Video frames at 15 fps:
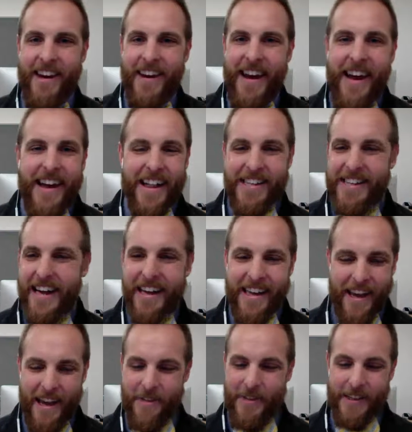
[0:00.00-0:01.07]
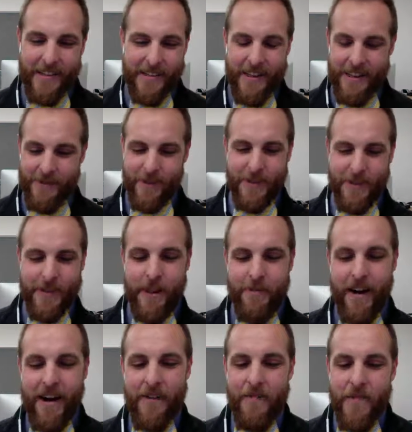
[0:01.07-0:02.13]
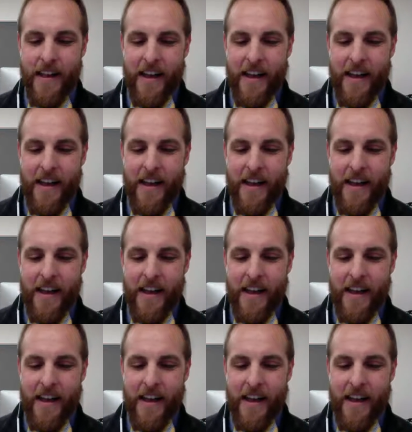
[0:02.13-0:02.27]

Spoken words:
that's Ed Camp. That's what he's all about.